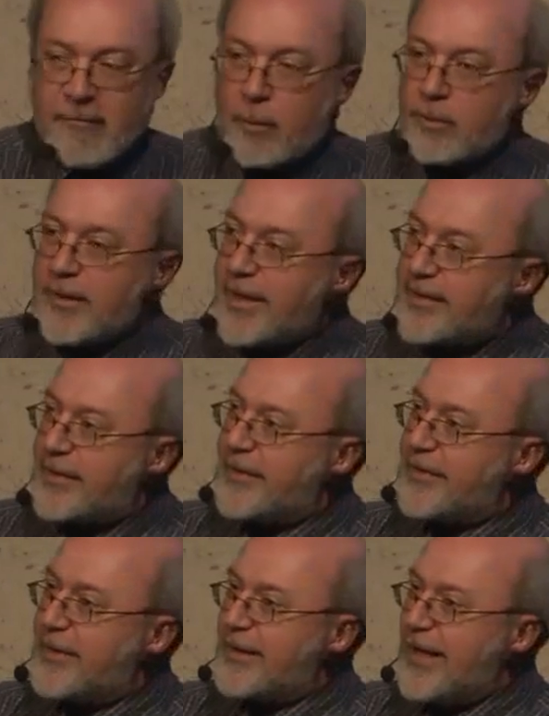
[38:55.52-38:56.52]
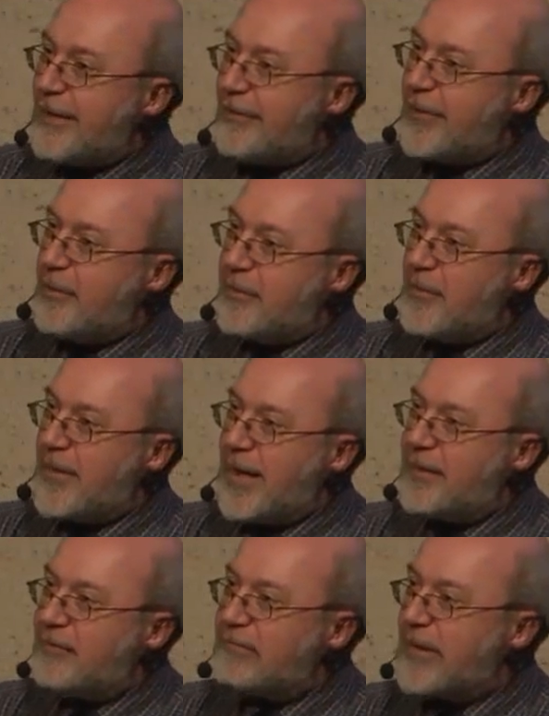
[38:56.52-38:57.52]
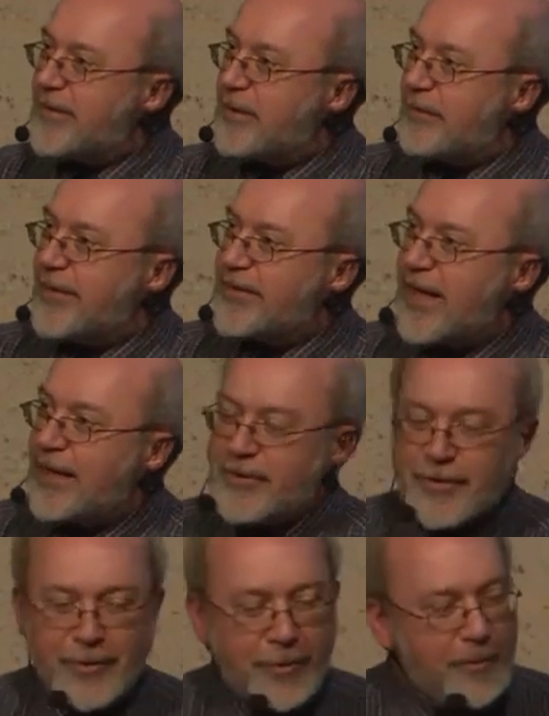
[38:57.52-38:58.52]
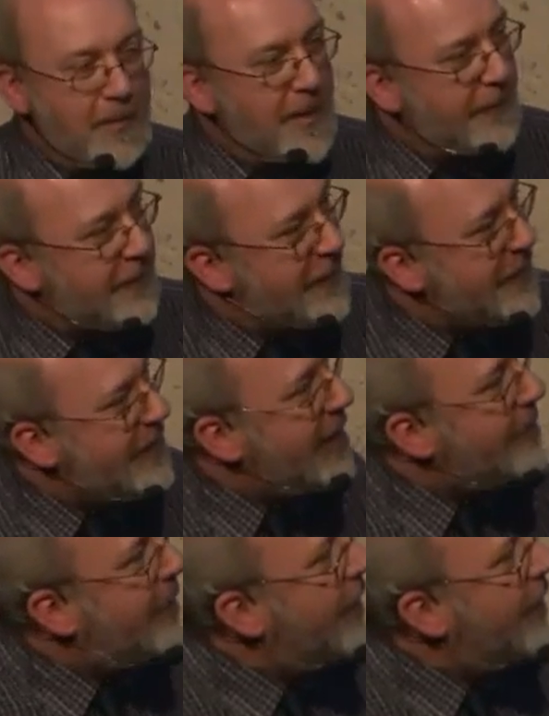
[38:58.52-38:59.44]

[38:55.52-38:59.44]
wrote letters and left them in front of the statue for the dead